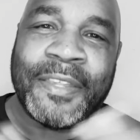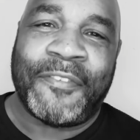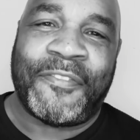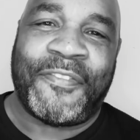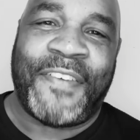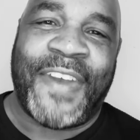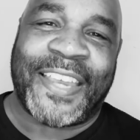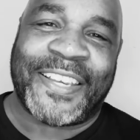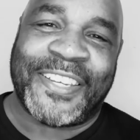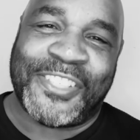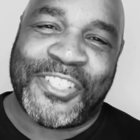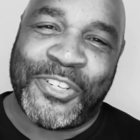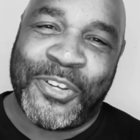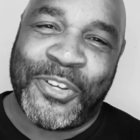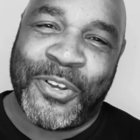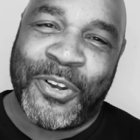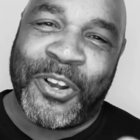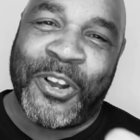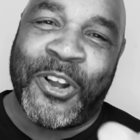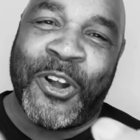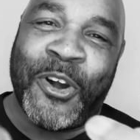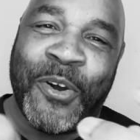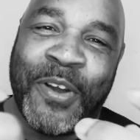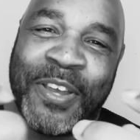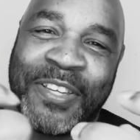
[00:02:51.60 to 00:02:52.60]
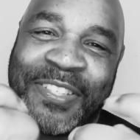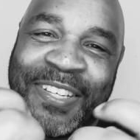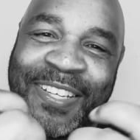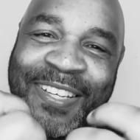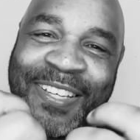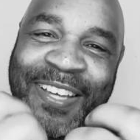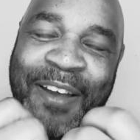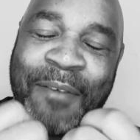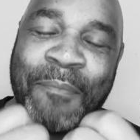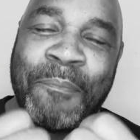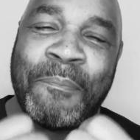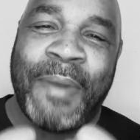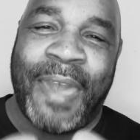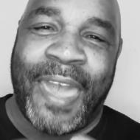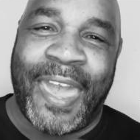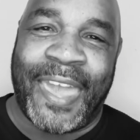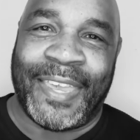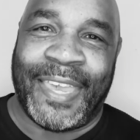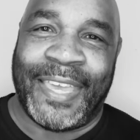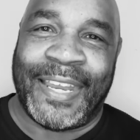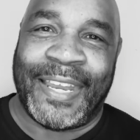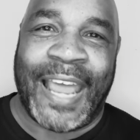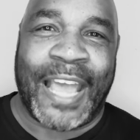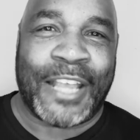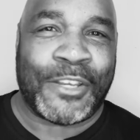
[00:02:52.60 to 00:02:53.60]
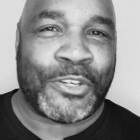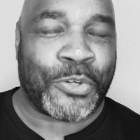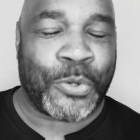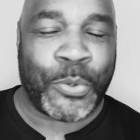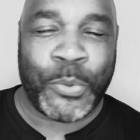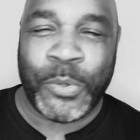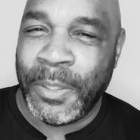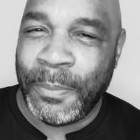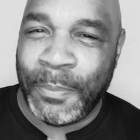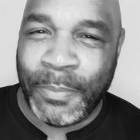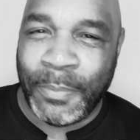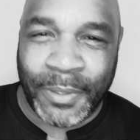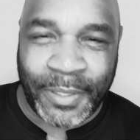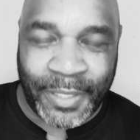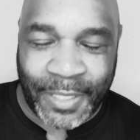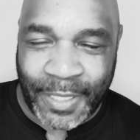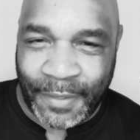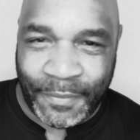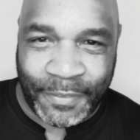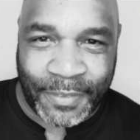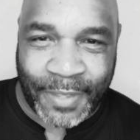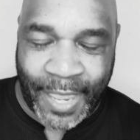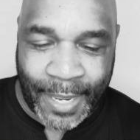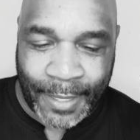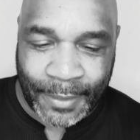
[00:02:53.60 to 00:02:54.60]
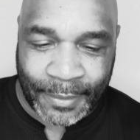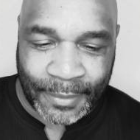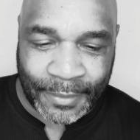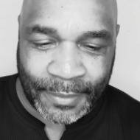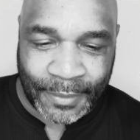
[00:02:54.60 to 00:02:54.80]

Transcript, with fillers: fact that you are going to come back. And I truly believe that.